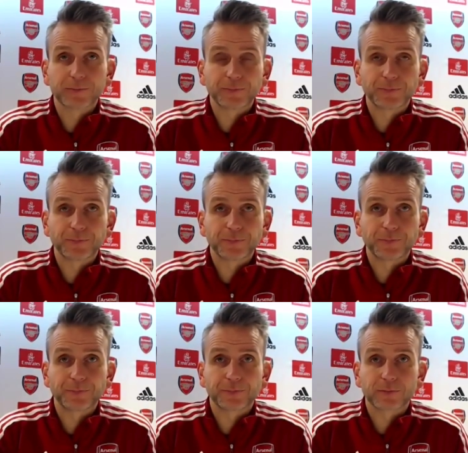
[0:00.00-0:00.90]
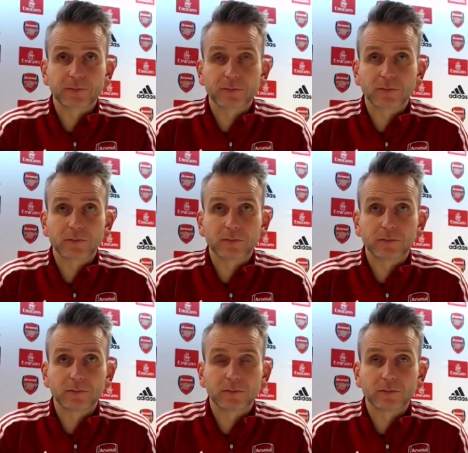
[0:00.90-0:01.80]

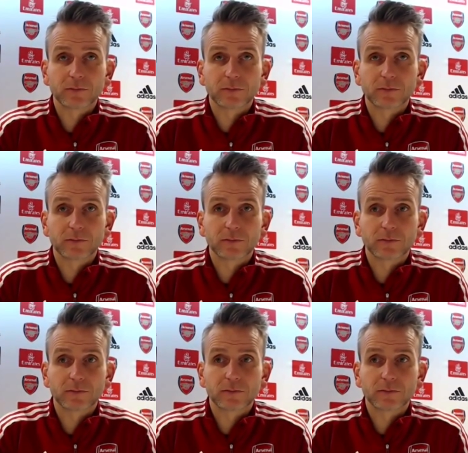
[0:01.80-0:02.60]
(no one is talking)